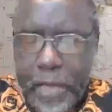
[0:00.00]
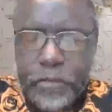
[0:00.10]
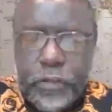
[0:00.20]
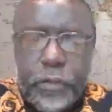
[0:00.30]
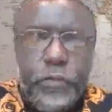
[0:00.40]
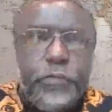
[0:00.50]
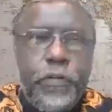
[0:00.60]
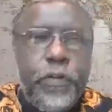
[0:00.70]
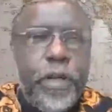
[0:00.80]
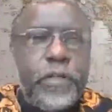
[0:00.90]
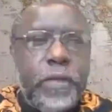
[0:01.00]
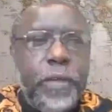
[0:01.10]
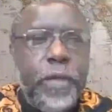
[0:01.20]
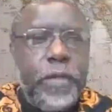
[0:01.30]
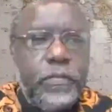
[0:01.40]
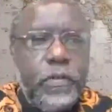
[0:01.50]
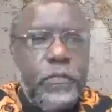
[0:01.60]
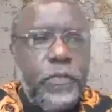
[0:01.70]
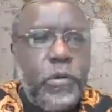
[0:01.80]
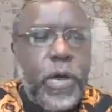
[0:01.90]
ask you for resumes
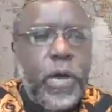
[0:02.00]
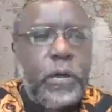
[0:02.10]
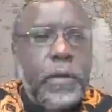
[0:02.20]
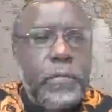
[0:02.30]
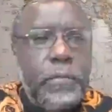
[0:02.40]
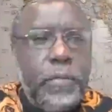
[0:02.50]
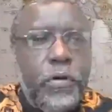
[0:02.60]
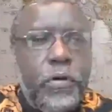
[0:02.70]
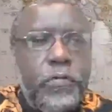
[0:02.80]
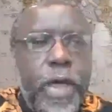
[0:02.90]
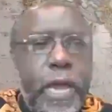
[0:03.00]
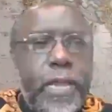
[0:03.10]
of your board of